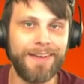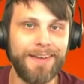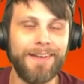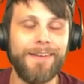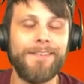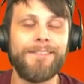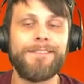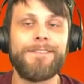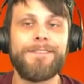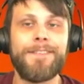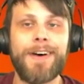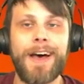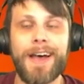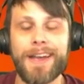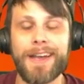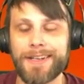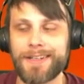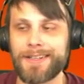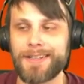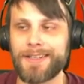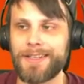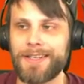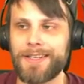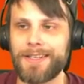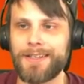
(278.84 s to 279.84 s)

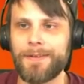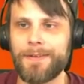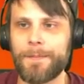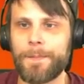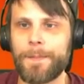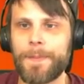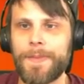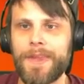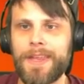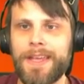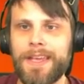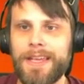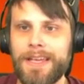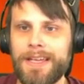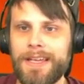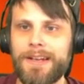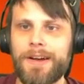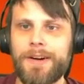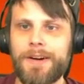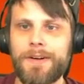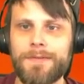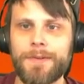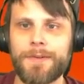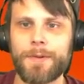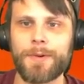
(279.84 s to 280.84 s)
finally hit
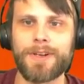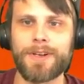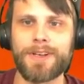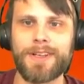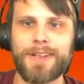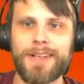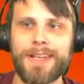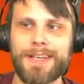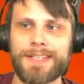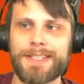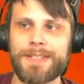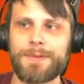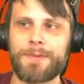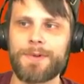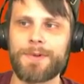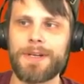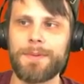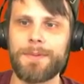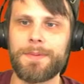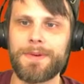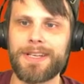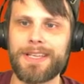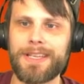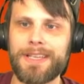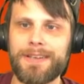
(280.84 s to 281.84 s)
our Vorinclex, and we're able
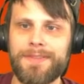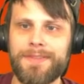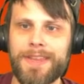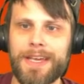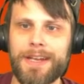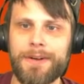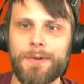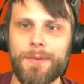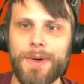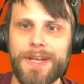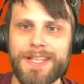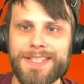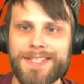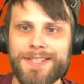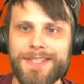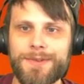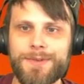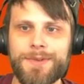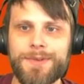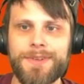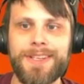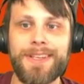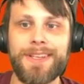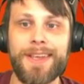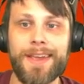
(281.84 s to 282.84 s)
to give that away to
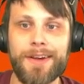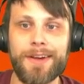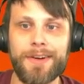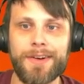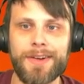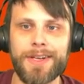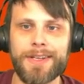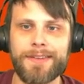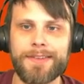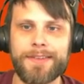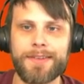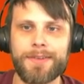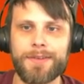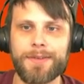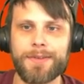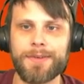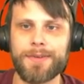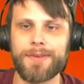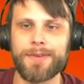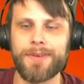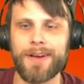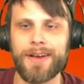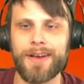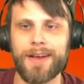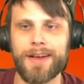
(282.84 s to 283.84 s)
Garrett,
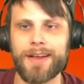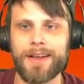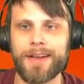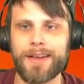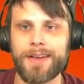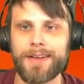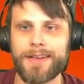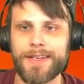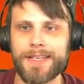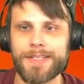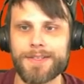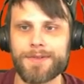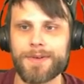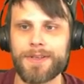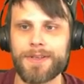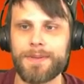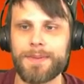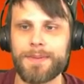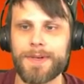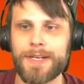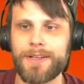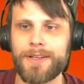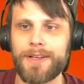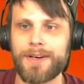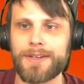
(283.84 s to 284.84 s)
who uh, has really been
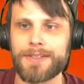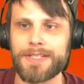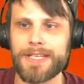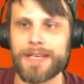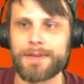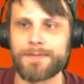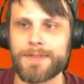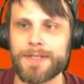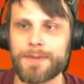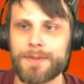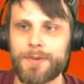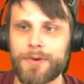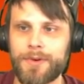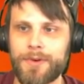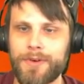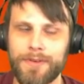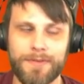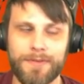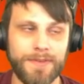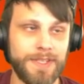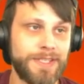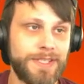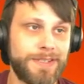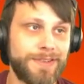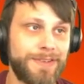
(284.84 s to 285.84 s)
a long-time supporter of
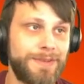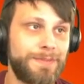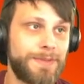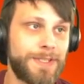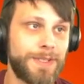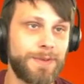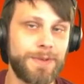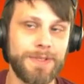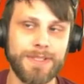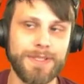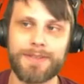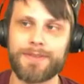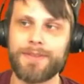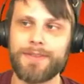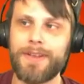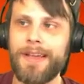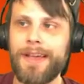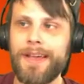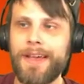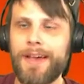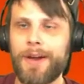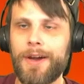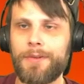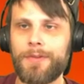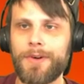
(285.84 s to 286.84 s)
the stream, so it's a,
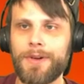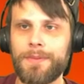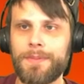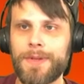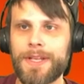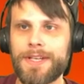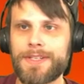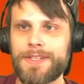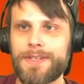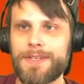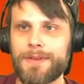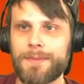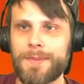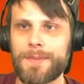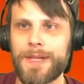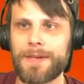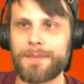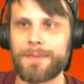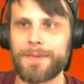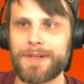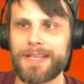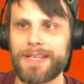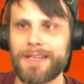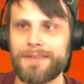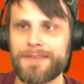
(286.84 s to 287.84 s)
a real pleasure to be able
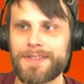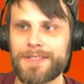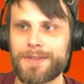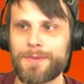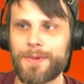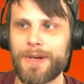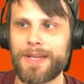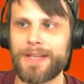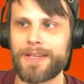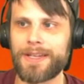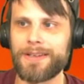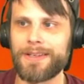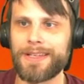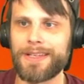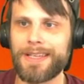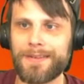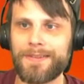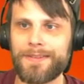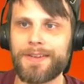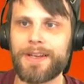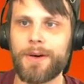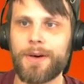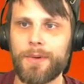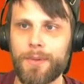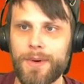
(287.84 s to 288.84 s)
to give it away, give it
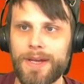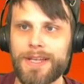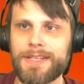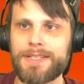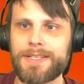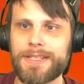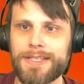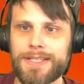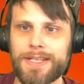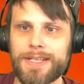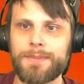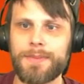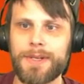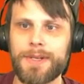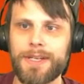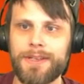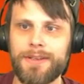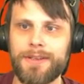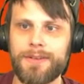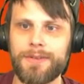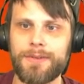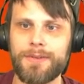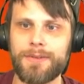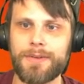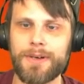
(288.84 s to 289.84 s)
away to somebody
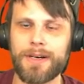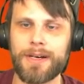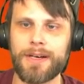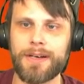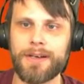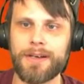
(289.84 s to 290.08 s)
who, uh,